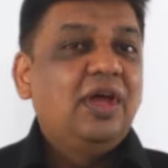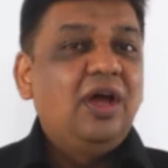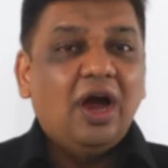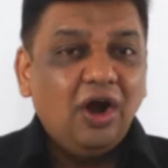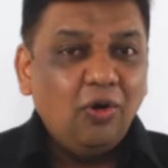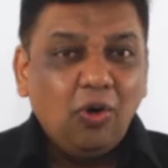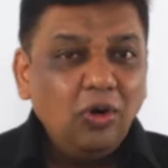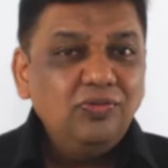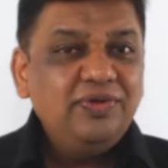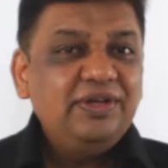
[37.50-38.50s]
are
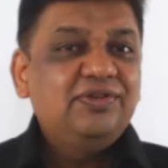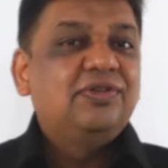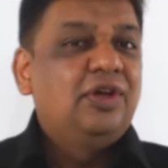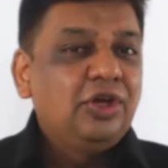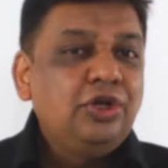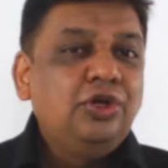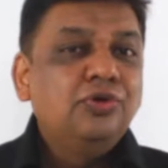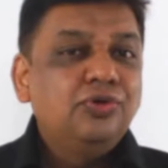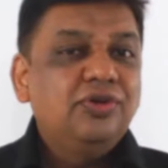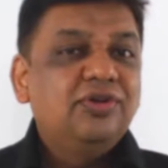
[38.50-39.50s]
always
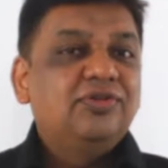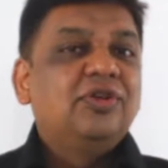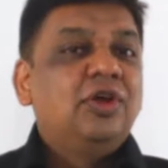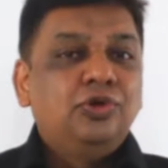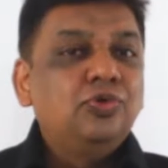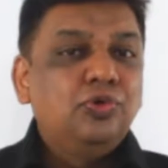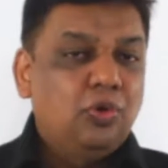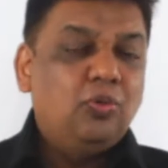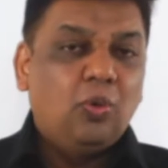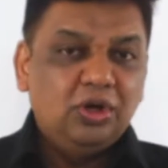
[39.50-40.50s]
curious to know
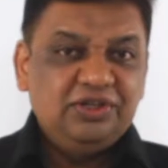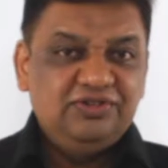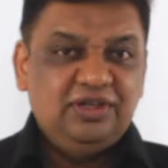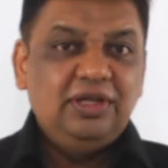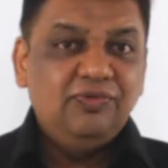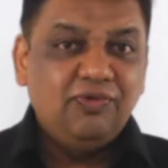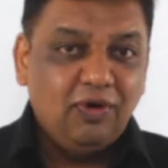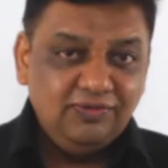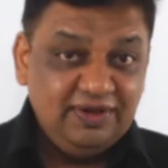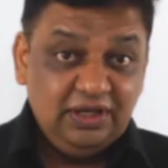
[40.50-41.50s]
what is
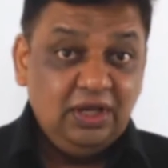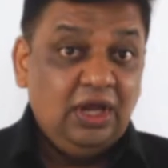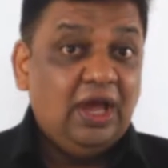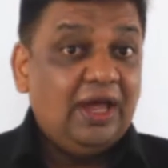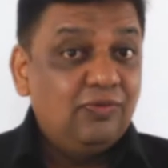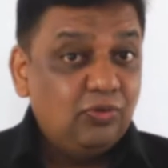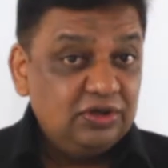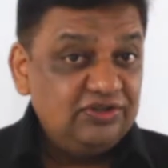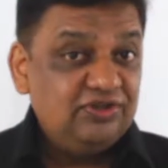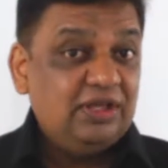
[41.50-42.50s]
evolving and what
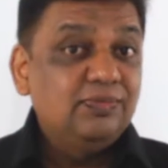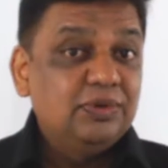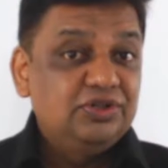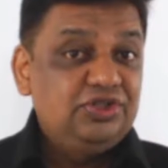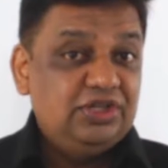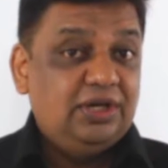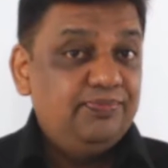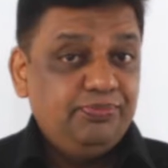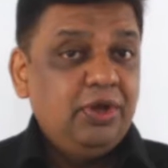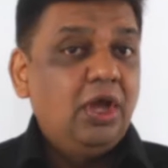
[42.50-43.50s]
is emerging,
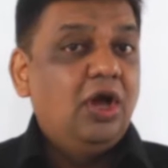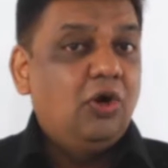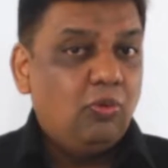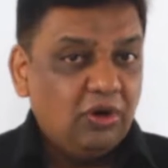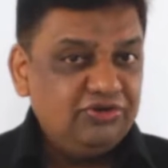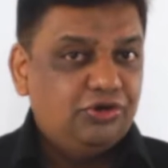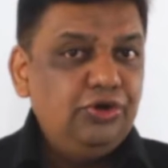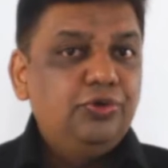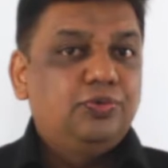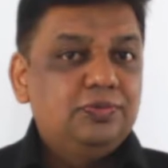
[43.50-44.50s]
what's new.
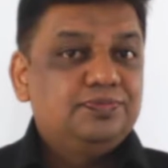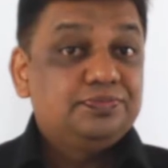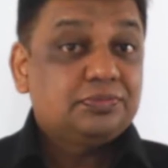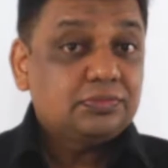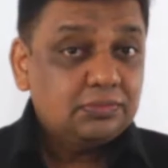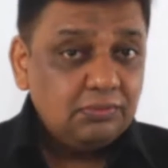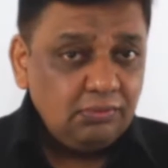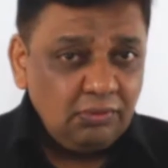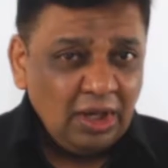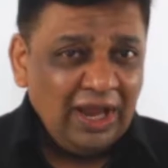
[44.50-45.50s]

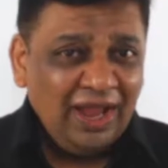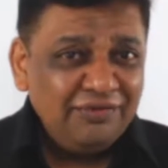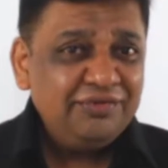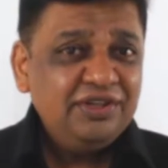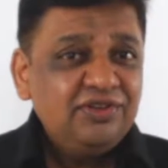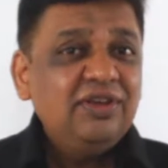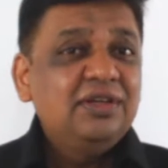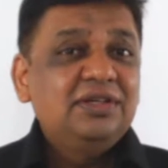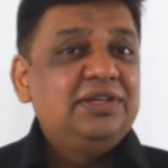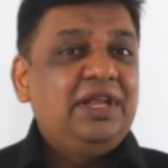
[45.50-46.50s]
Every single
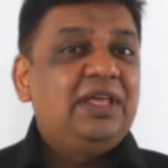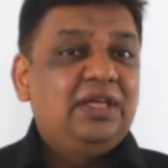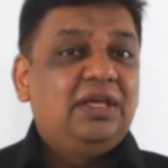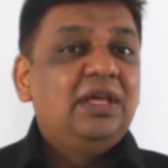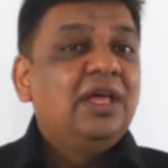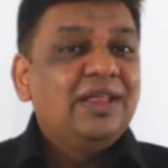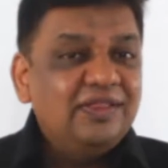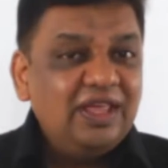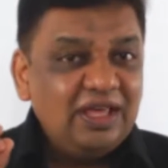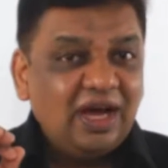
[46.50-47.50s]
day,
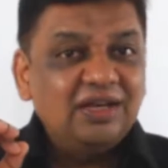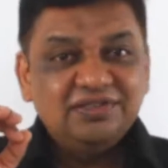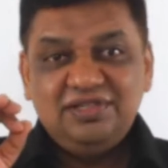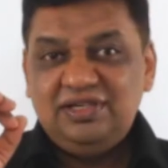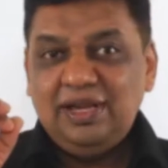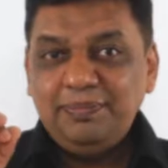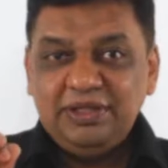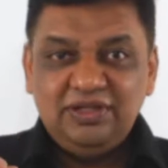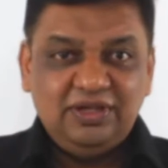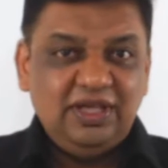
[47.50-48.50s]
they are stepping the
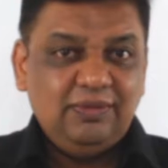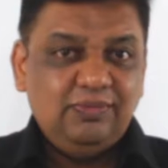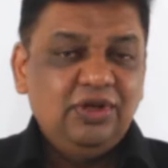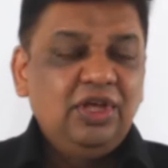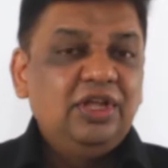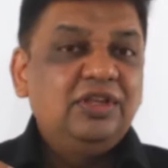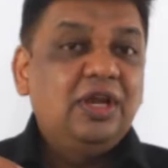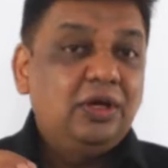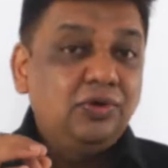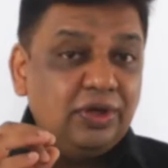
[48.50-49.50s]
game. They're
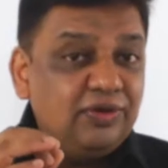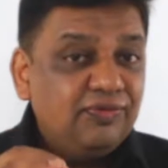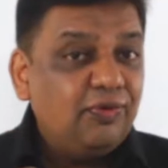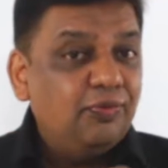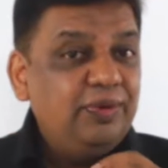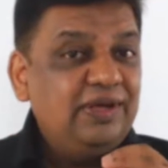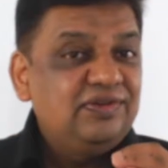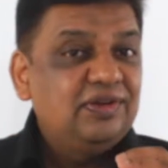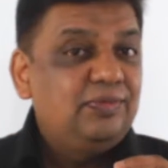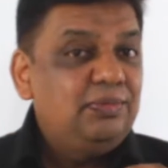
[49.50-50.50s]
looking for ways
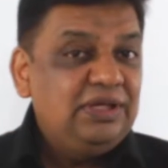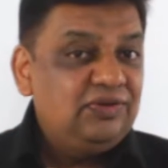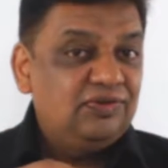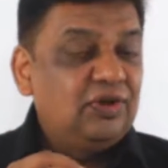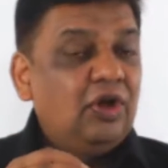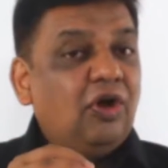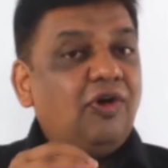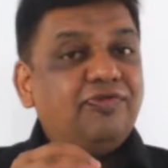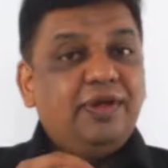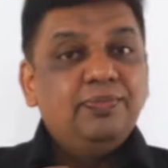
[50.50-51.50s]
and means of
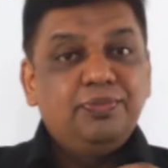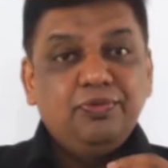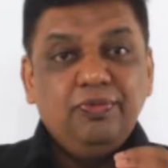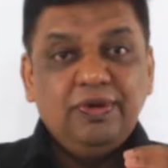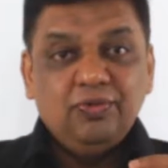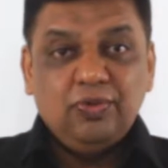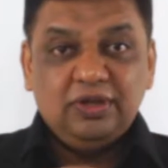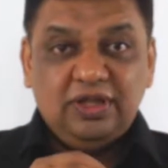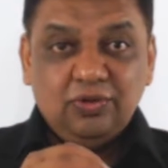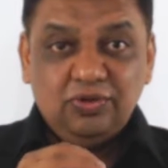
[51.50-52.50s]
improving what they
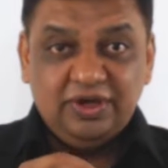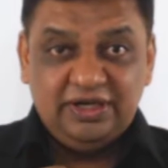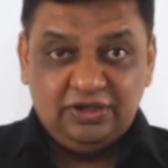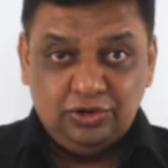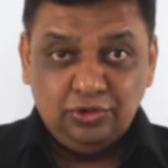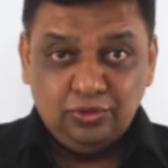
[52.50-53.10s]
already do.